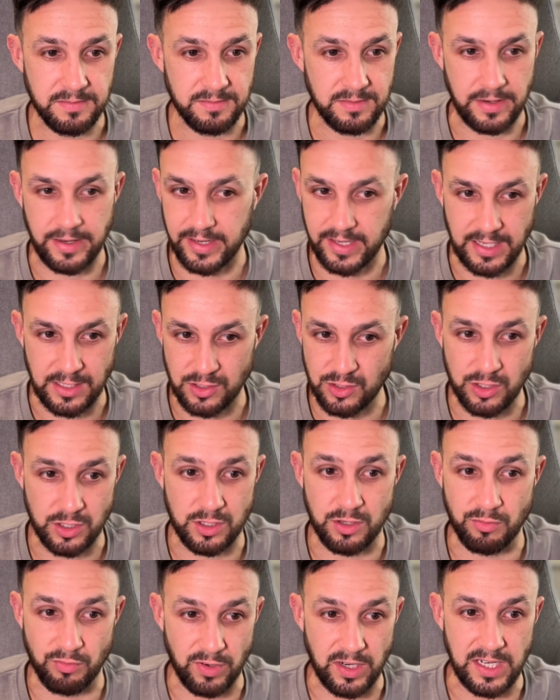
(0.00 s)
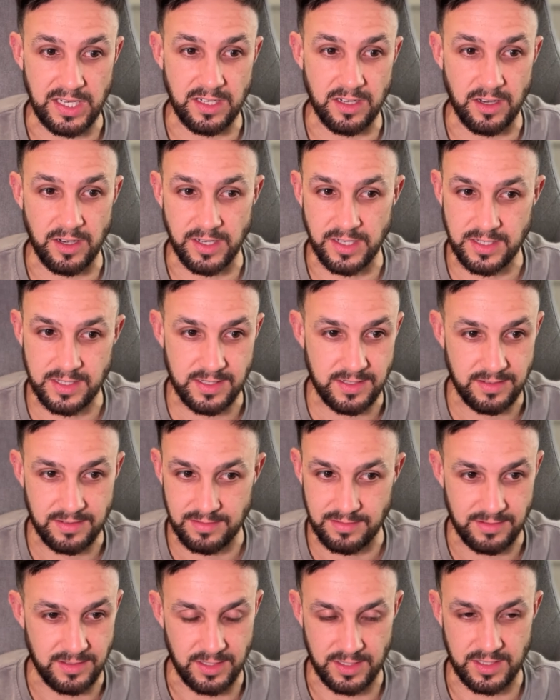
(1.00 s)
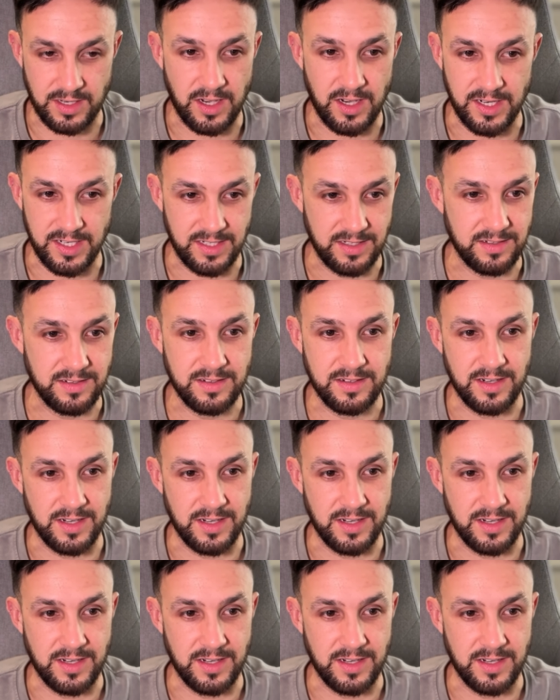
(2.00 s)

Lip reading: Like, it's just a really nice design.